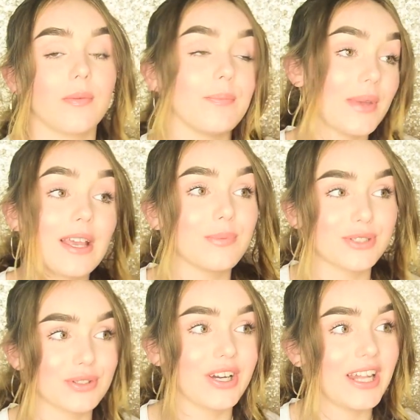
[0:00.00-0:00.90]
makeup
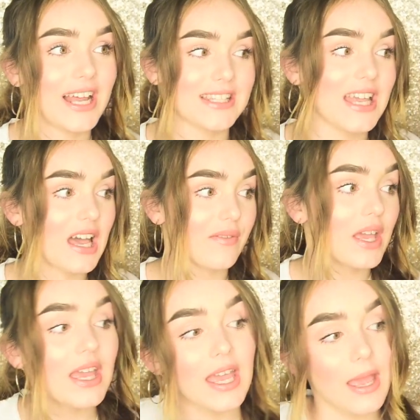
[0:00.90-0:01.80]
tutorial has to have
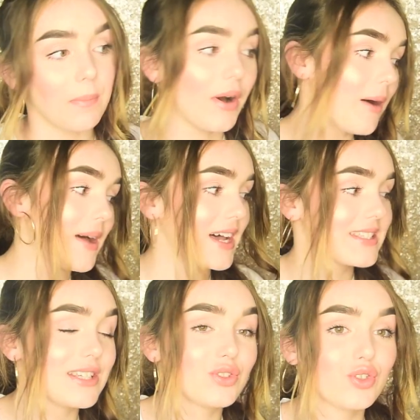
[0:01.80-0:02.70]
a
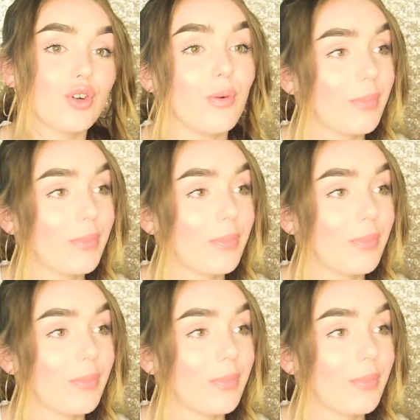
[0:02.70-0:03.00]
bomb-ass intro,